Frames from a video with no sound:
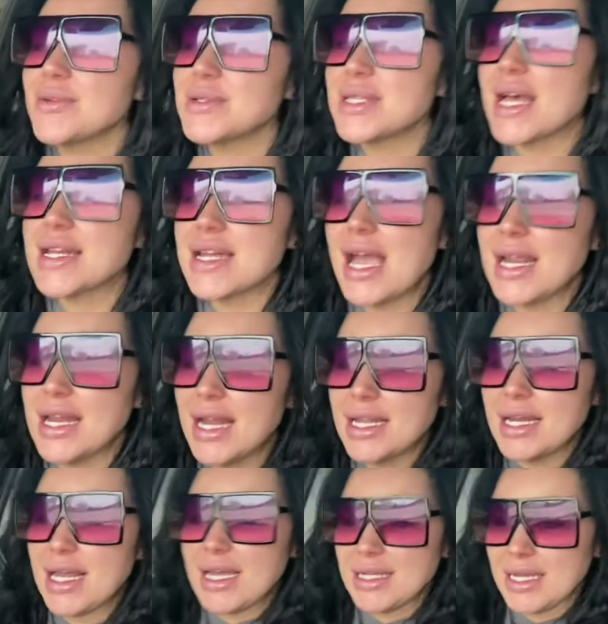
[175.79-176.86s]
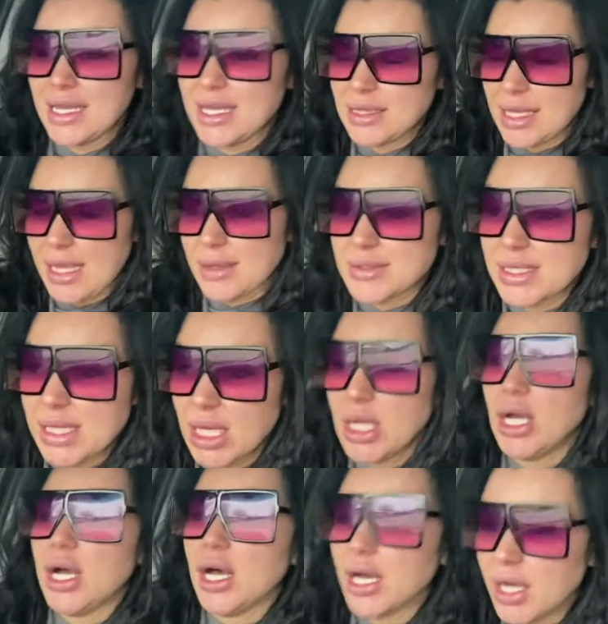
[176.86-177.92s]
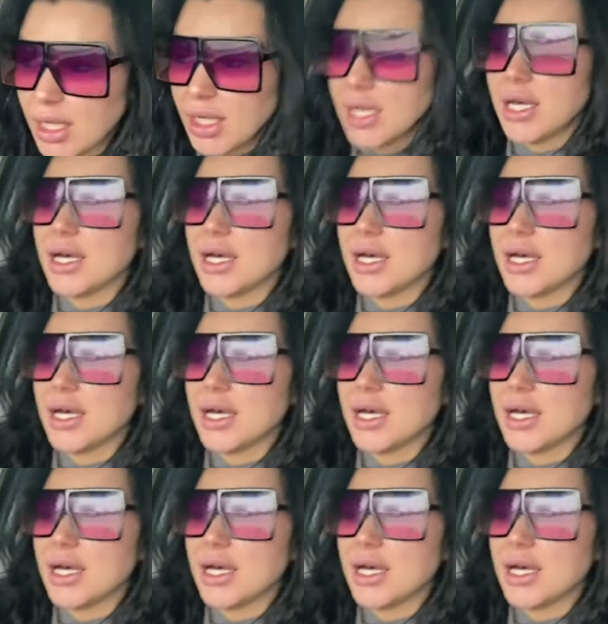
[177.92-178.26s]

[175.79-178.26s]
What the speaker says: It was at $9.99. Like, I was like, oh,